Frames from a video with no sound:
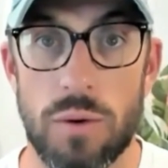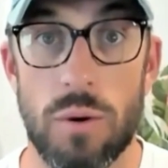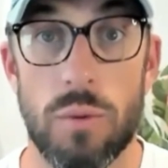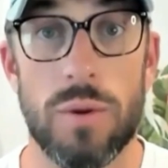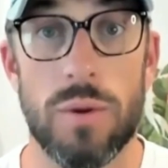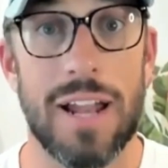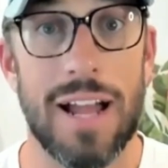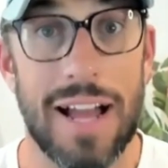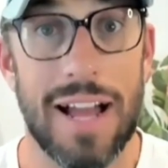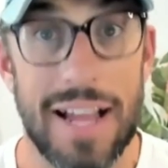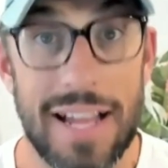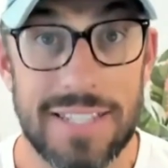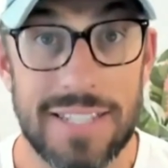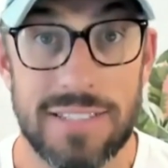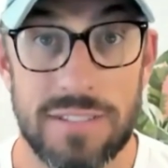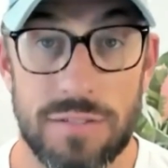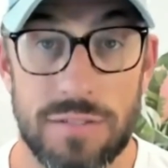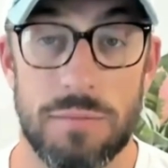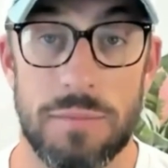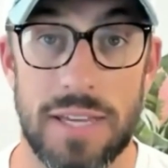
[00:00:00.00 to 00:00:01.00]
What would it
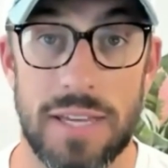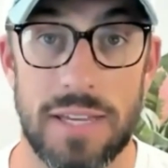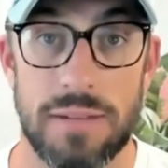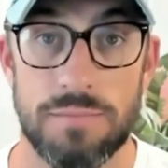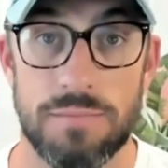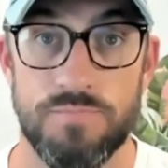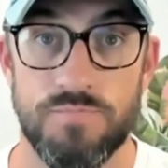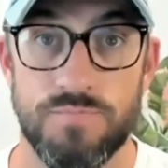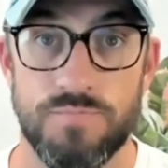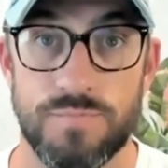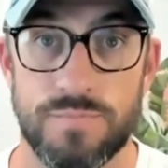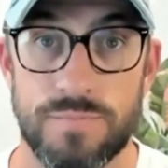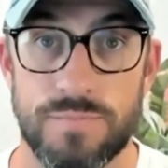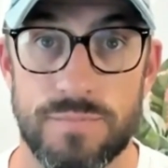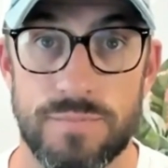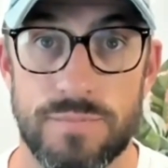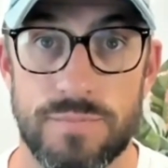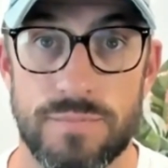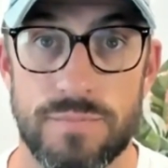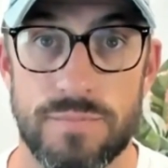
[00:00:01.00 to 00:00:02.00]
ask for me?
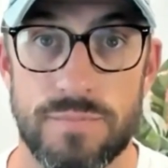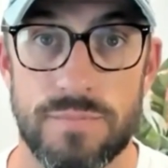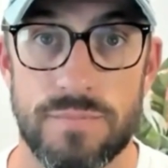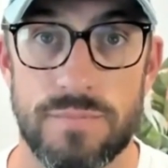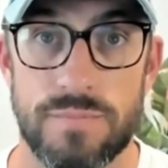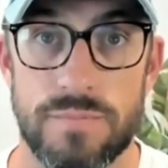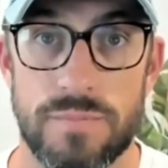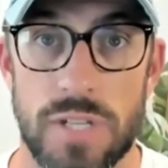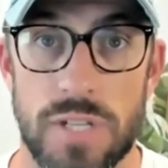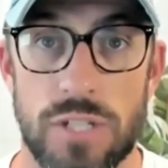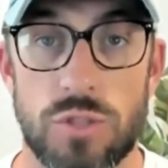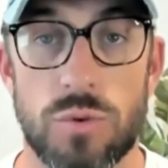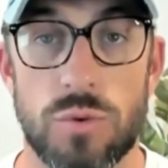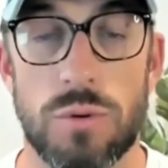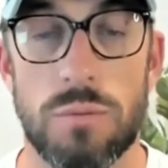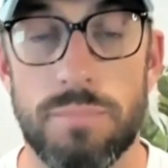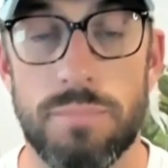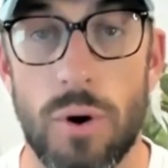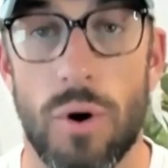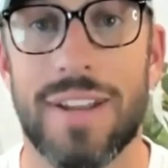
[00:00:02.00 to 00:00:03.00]
To
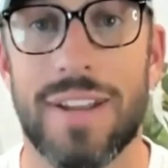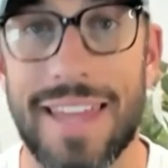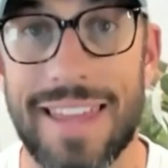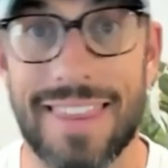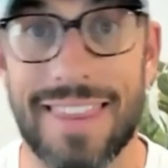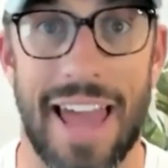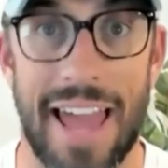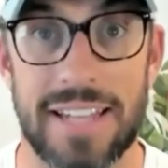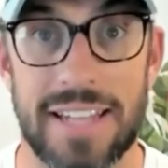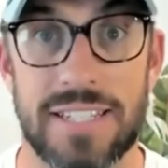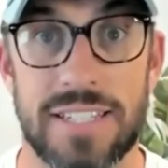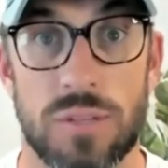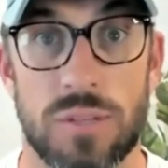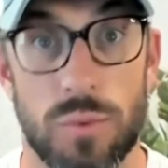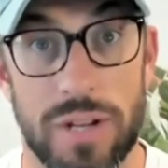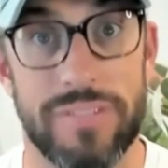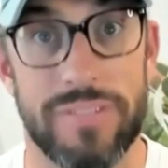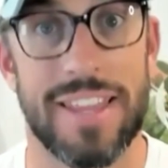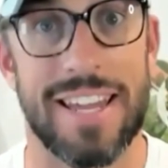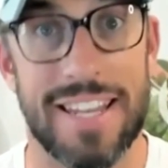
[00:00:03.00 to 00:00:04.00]
embody that,
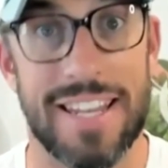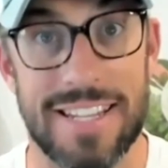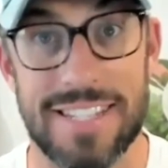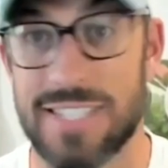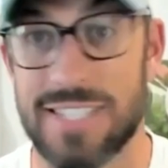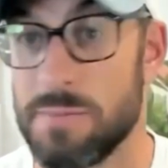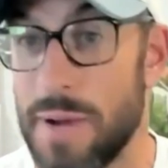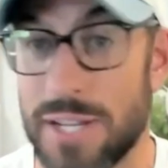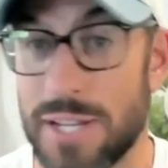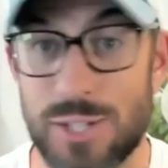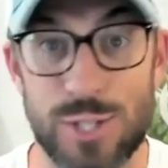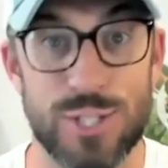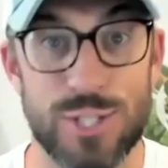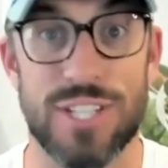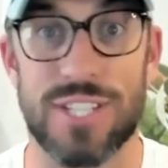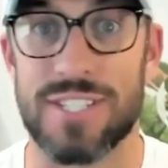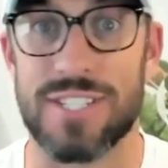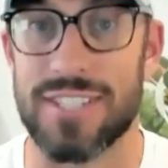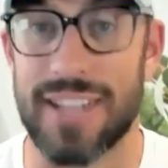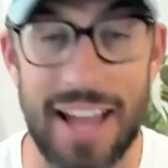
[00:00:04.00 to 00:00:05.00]
whatever that is,
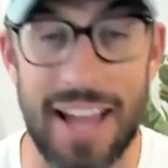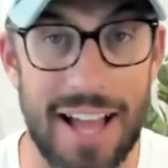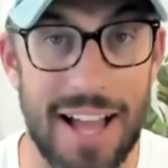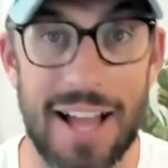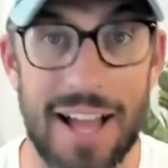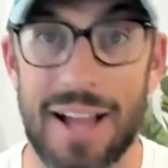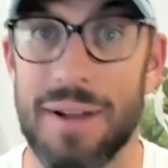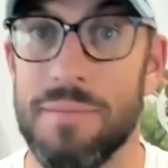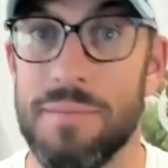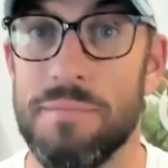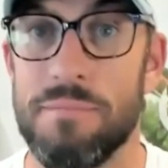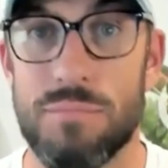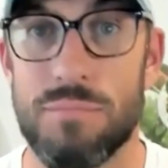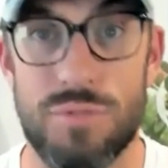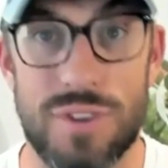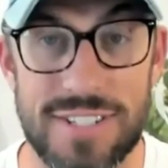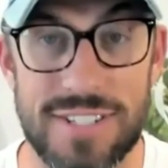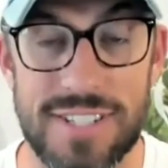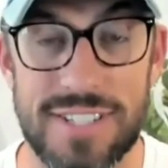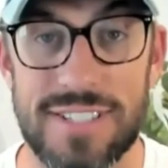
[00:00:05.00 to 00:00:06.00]
spaciousness, calm,
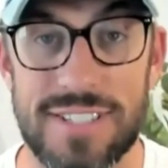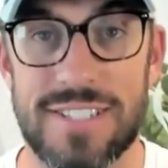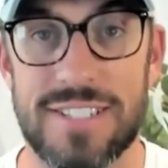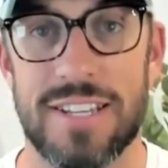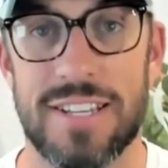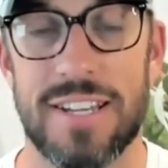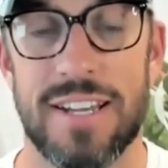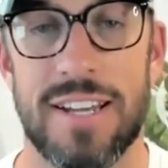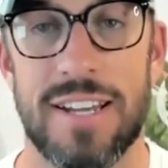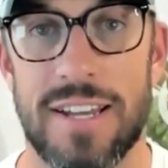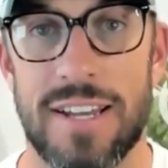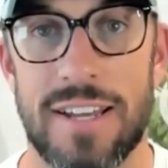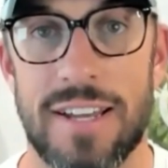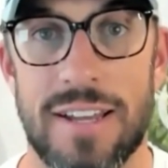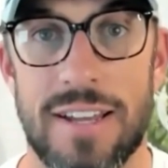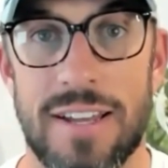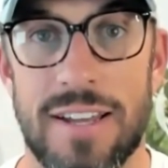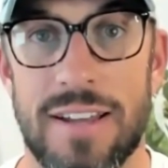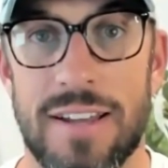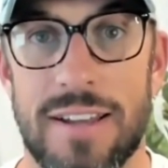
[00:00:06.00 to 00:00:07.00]
presence,
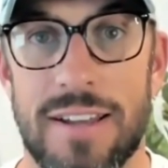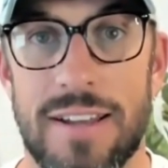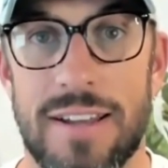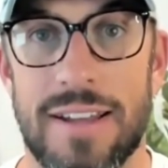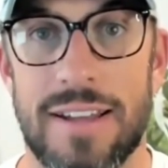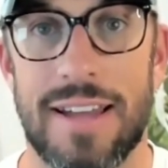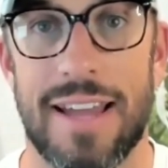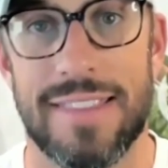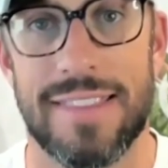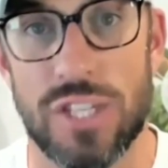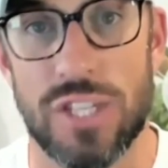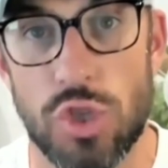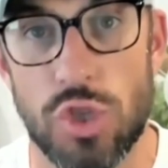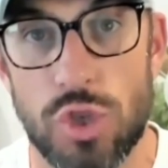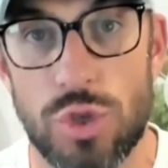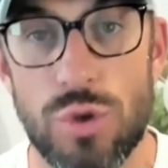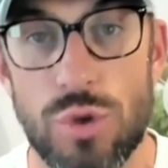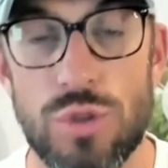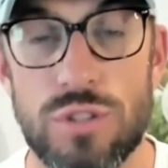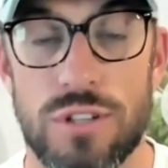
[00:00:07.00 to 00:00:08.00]
and then
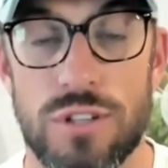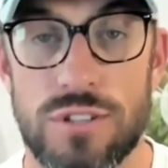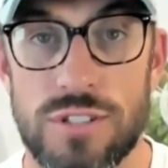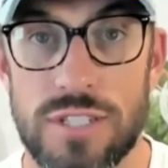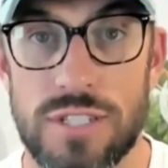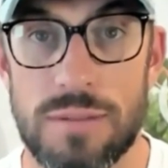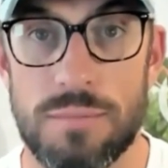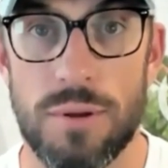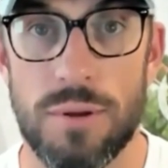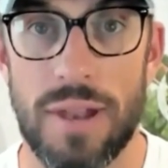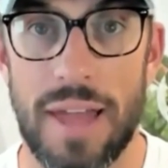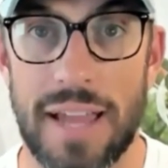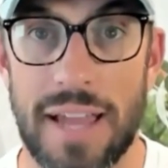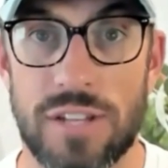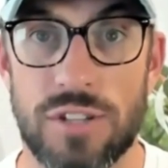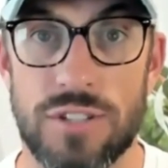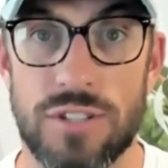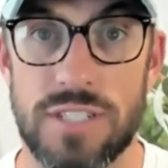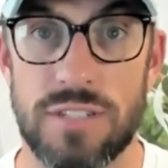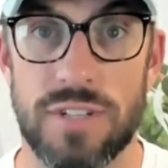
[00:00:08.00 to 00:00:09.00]
choose those simple
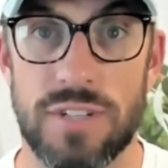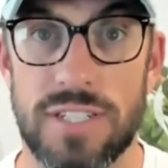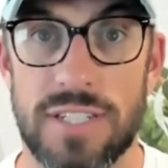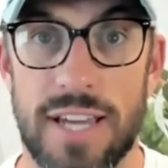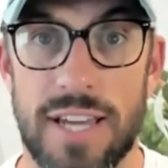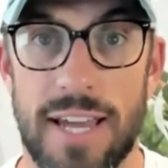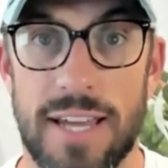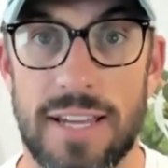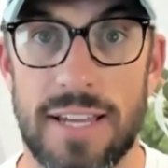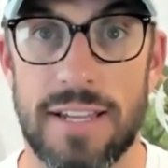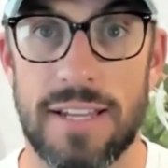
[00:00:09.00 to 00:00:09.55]
actions every day.